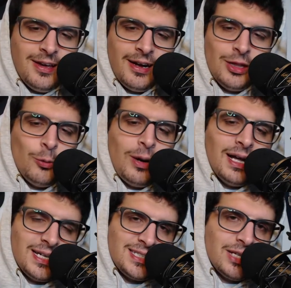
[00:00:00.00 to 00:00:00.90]
I don't know
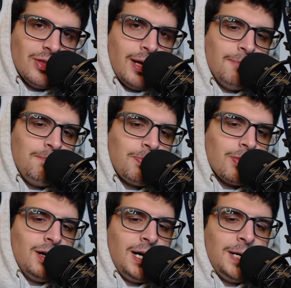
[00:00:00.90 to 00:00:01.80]
why I said that.
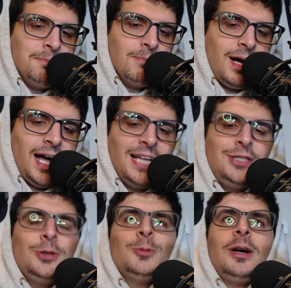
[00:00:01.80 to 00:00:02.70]
I
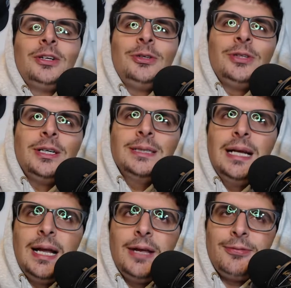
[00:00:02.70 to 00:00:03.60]
do wonder, though,
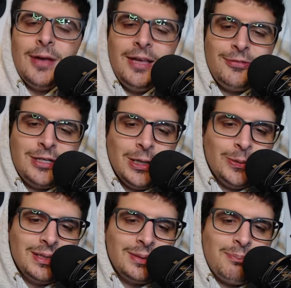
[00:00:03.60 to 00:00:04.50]
if
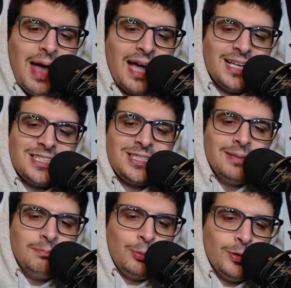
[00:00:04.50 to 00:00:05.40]
going back at
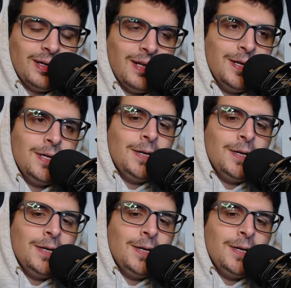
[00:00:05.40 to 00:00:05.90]
some point